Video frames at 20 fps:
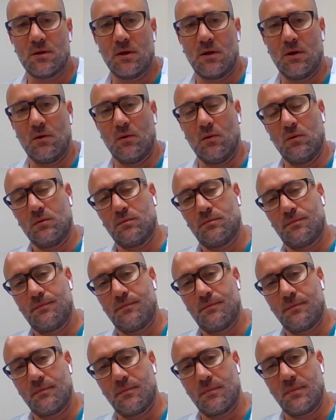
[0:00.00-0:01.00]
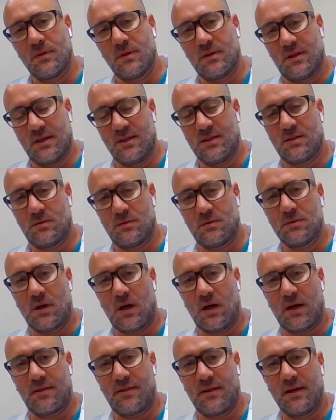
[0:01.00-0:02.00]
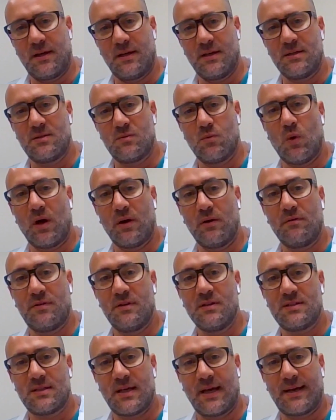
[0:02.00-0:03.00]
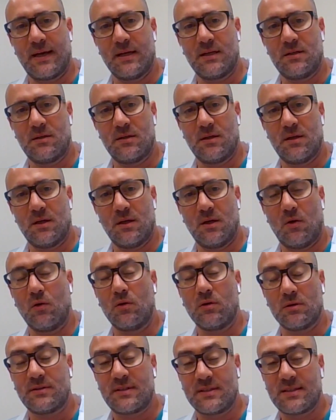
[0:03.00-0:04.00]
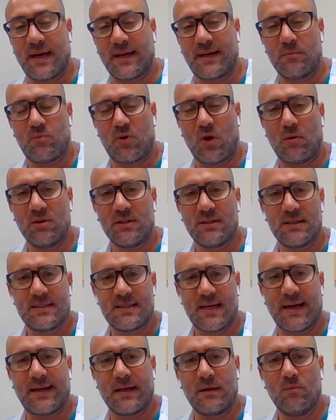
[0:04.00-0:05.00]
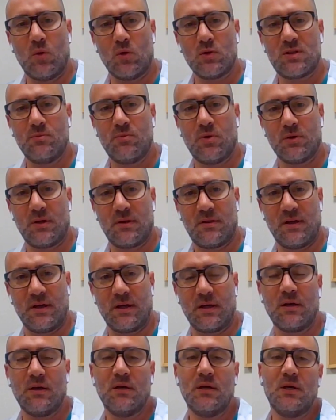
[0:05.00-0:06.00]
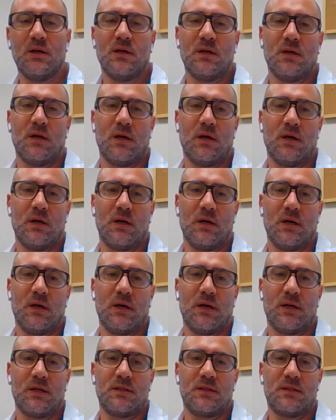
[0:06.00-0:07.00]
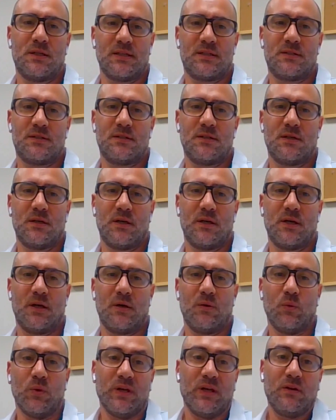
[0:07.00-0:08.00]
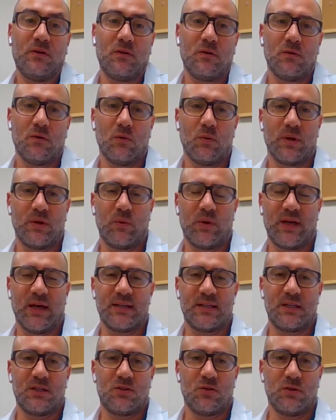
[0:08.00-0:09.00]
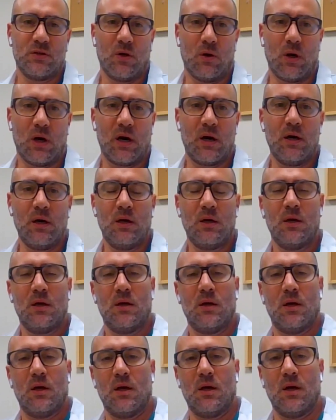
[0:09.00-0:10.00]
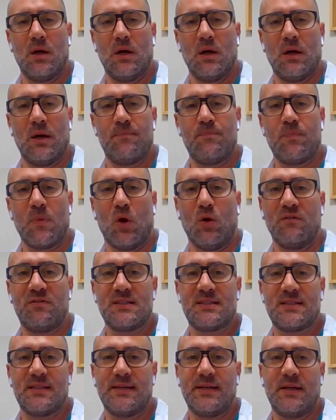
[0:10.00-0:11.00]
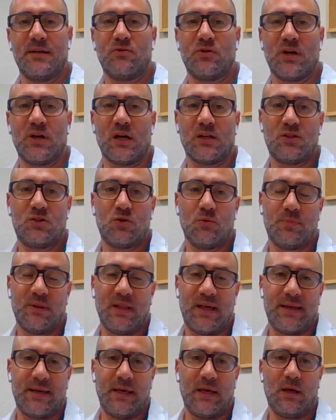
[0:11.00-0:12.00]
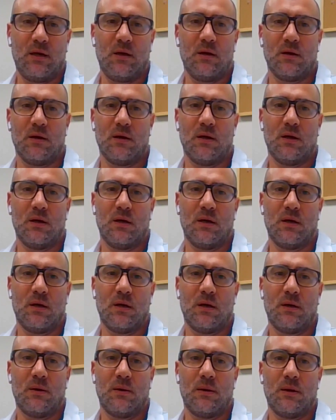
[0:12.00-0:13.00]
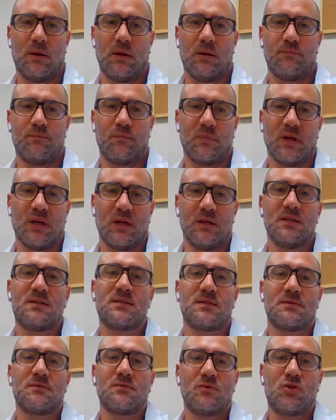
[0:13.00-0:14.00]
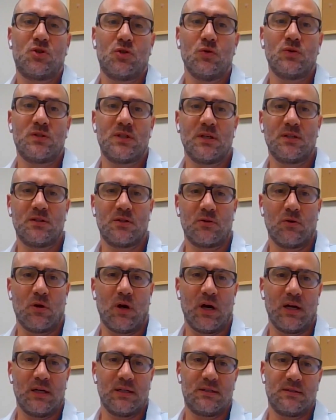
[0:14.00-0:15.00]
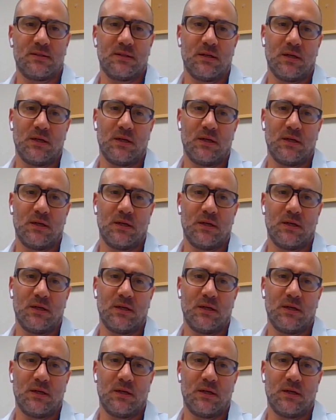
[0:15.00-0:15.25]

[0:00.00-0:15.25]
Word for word: so this, I think, is one of the second, uh, or the second, probably the second most important thing uh, that uh, we need to do when we are getting into the OR. Um, obviously, in regarding to planning, um, it's choosing the right